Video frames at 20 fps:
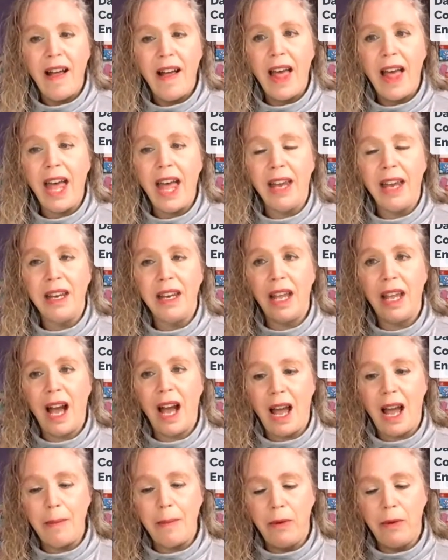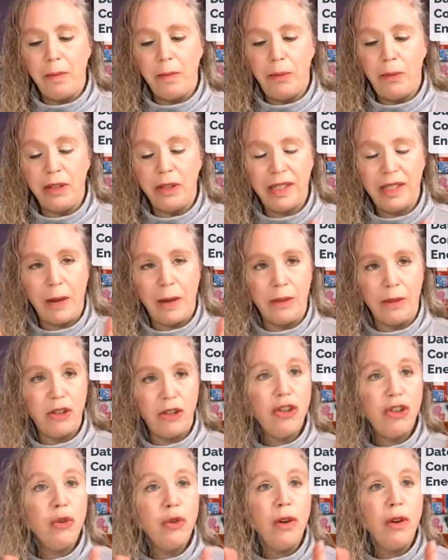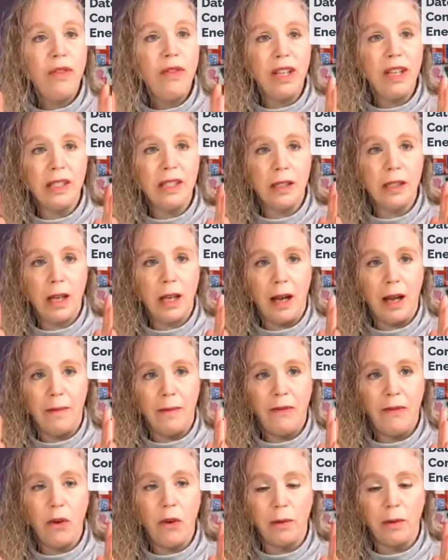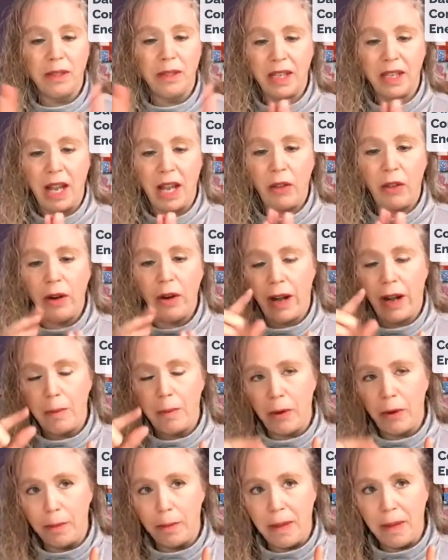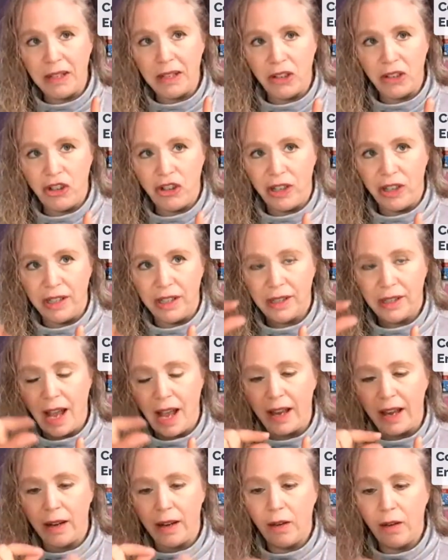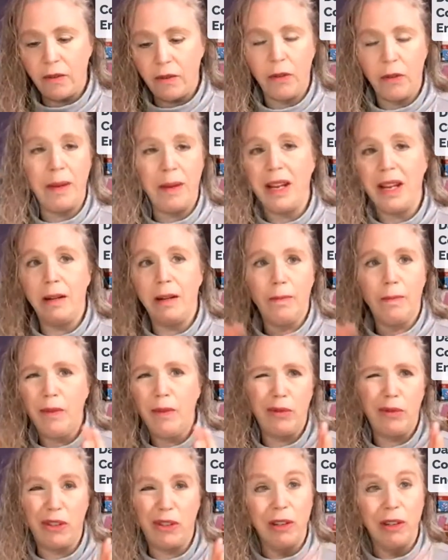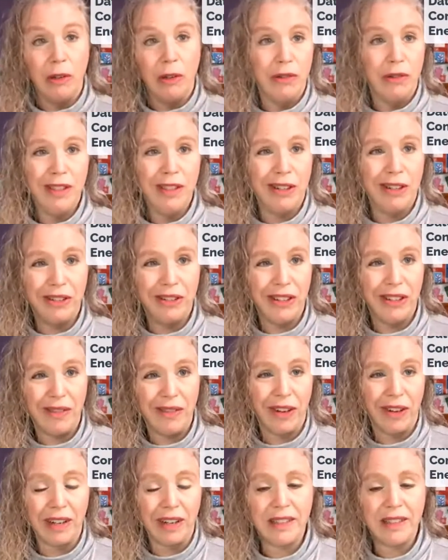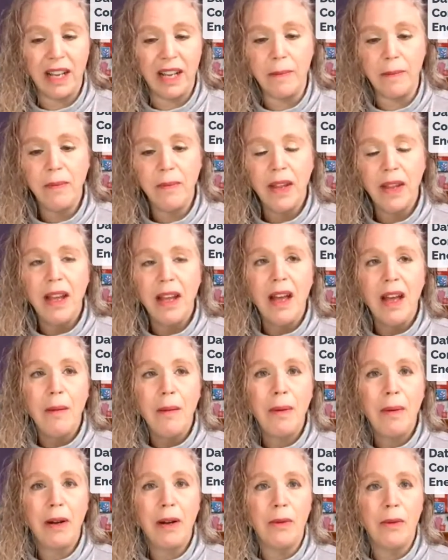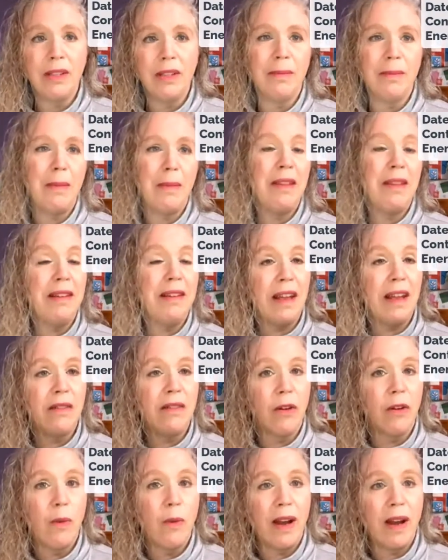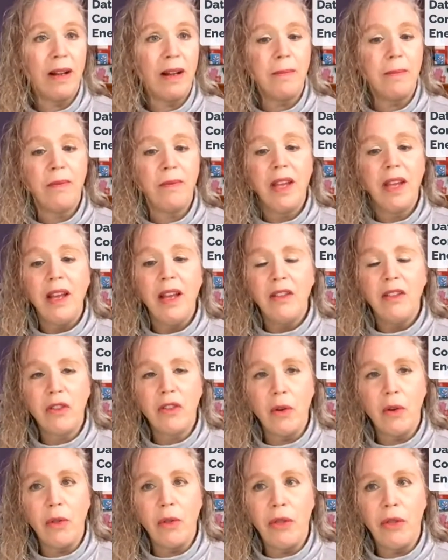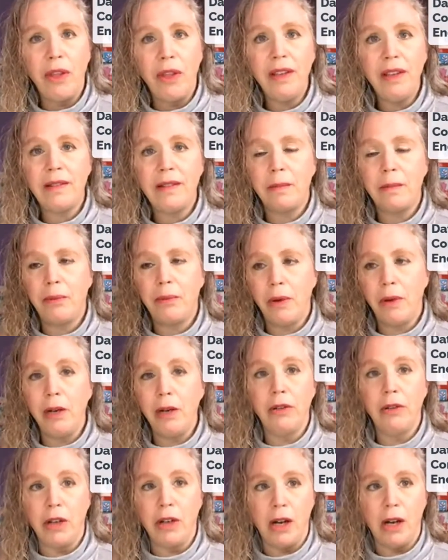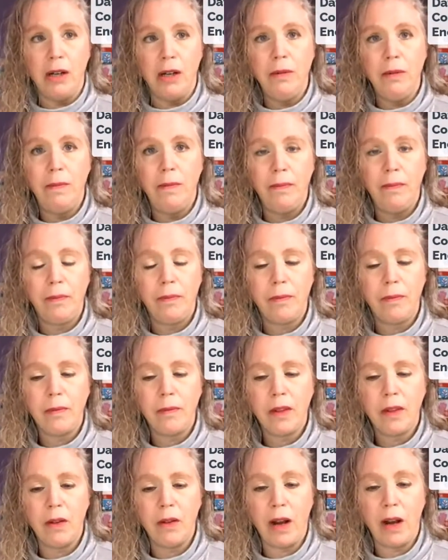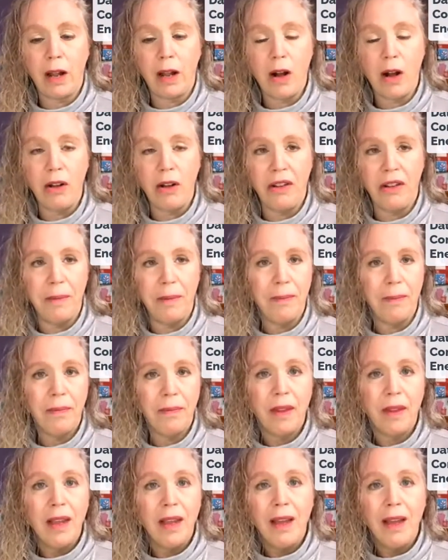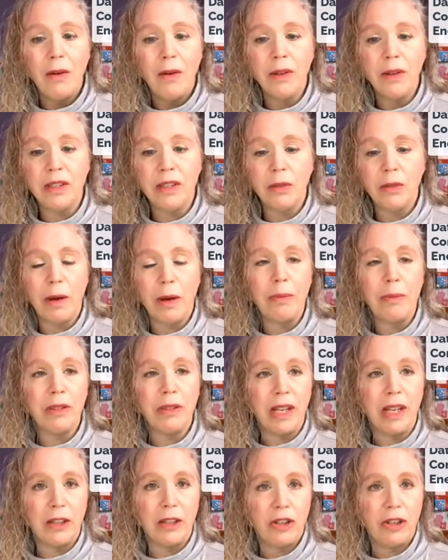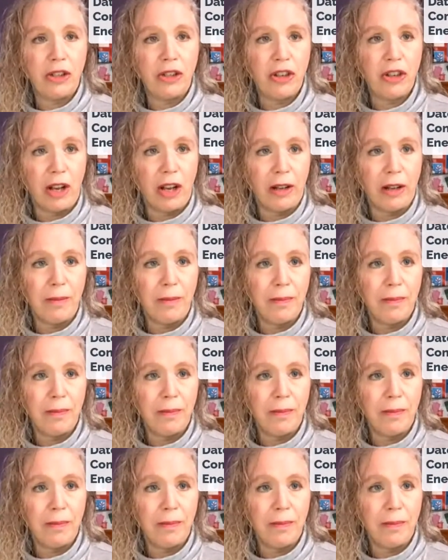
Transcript: And I would sandwich two of these forms together, and I'd put a message inside. For me, it was glued. You're never going to see it. But it was maybe the date of our wedding. So this prayer doll, that I called them, was to represent Chuck.